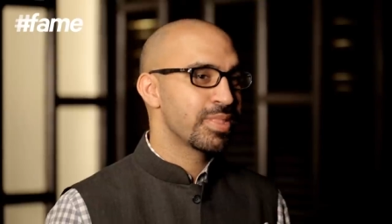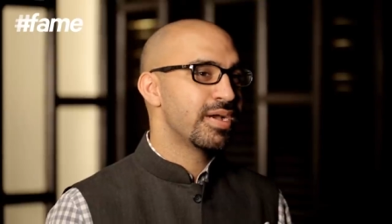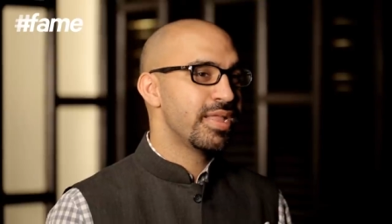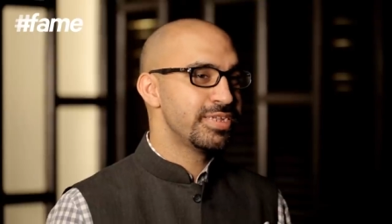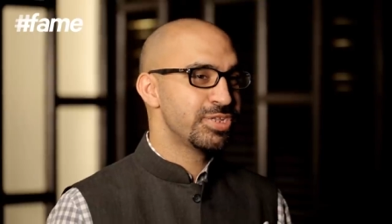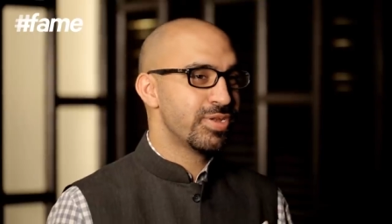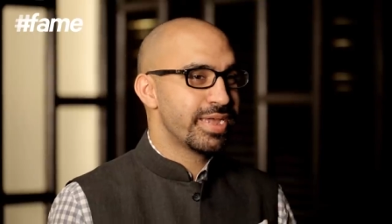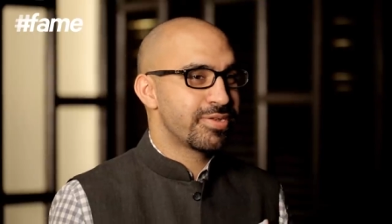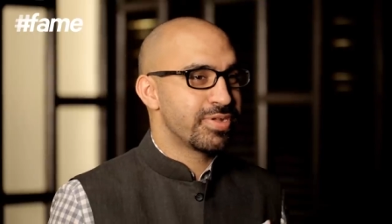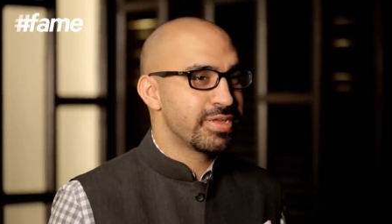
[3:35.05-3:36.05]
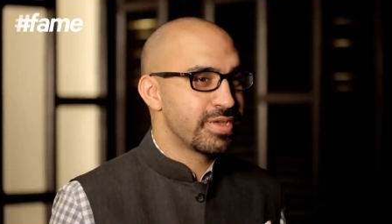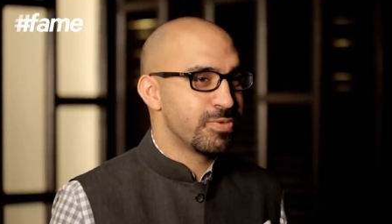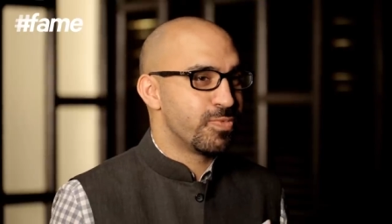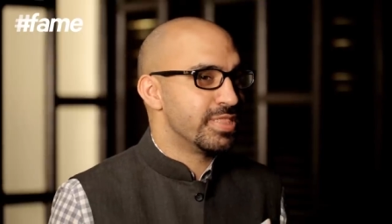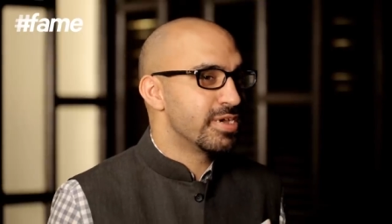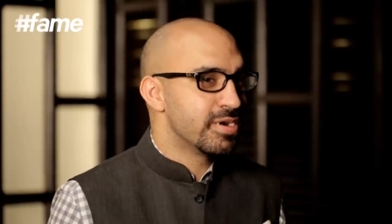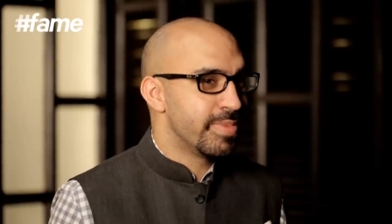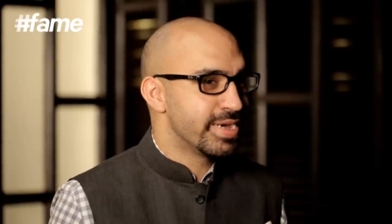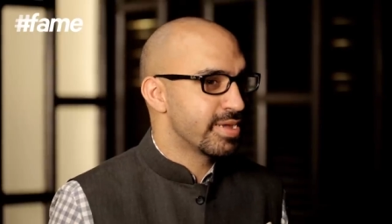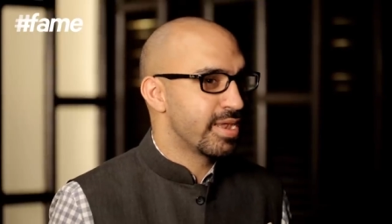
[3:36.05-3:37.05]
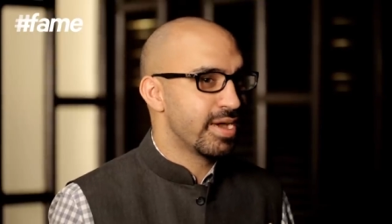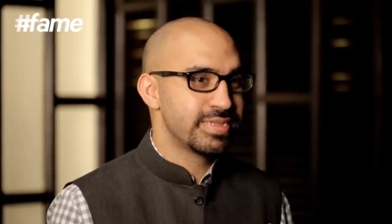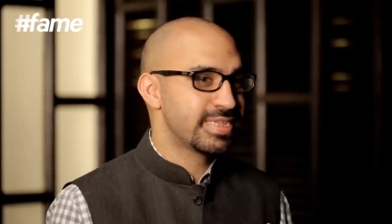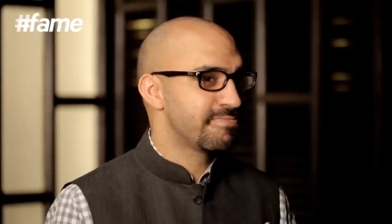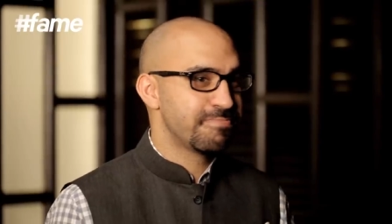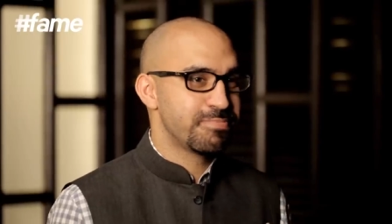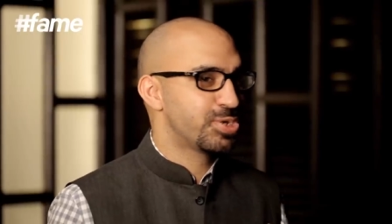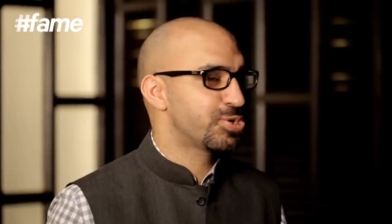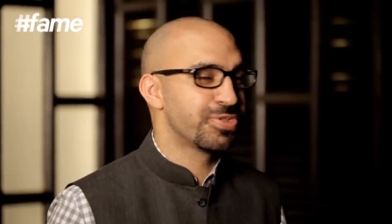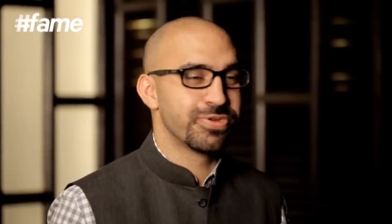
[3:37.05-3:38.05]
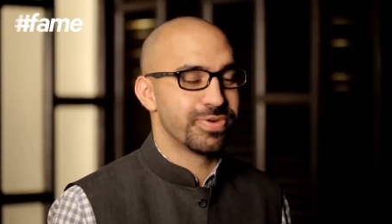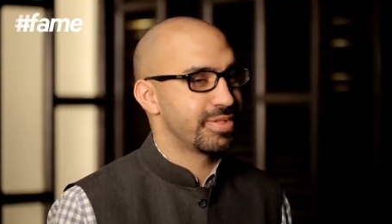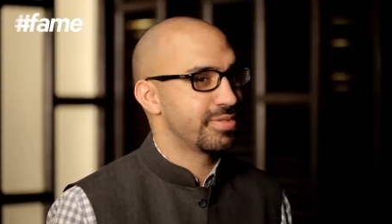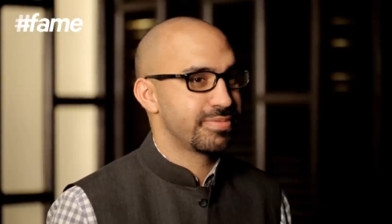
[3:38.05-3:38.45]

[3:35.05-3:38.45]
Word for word: unless you like drinking vinegar by the glass, shouldn't do it.